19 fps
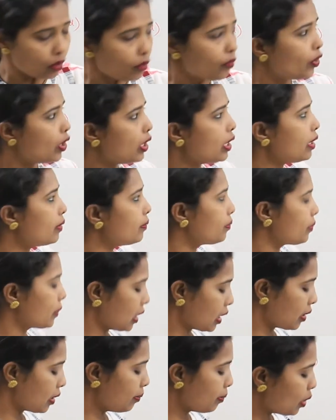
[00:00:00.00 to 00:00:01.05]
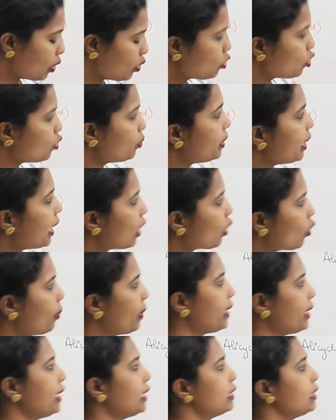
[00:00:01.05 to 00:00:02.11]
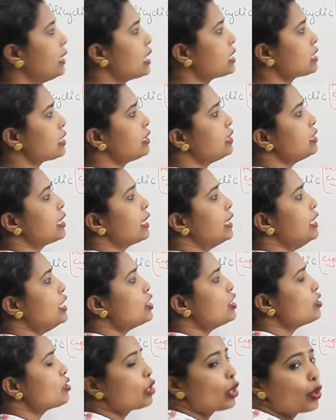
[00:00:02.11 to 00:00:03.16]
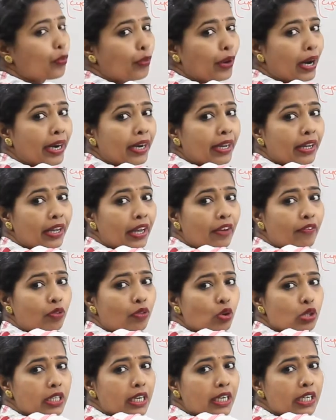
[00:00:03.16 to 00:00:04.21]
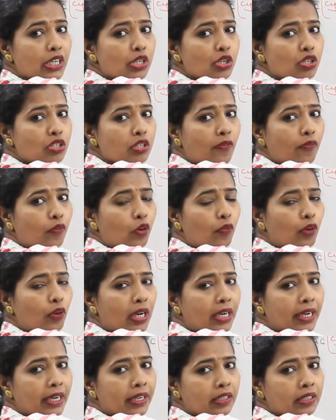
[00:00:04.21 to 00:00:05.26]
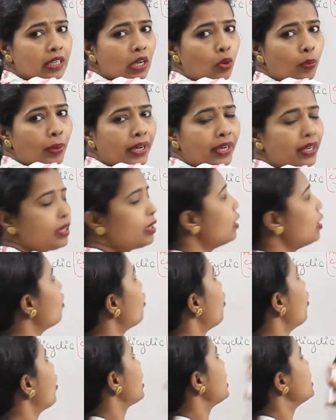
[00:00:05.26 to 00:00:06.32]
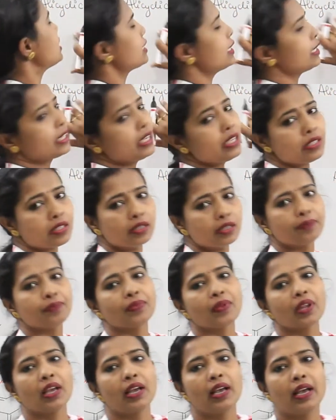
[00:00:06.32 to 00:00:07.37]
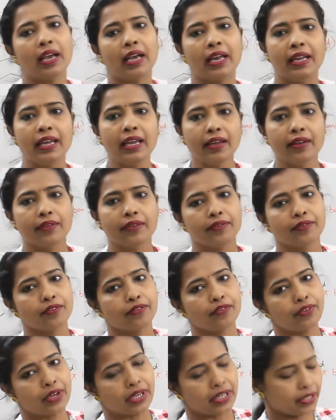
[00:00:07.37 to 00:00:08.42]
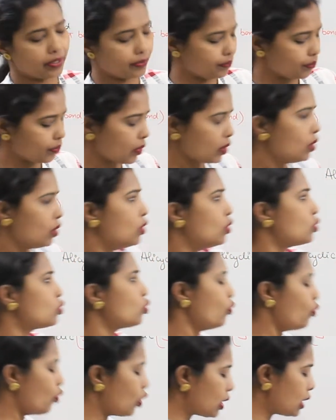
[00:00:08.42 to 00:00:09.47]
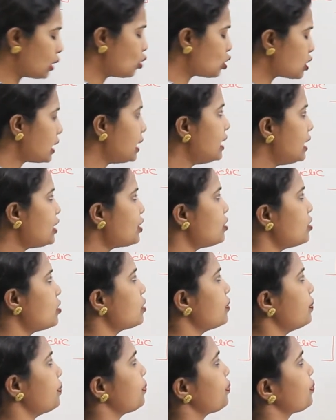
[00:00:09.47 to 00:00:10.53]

For a compound to be aromatic, there are certain conditions required. If those conditions are fulfilled, it is aromatic, or else it is aliphatic. So what are those conditions?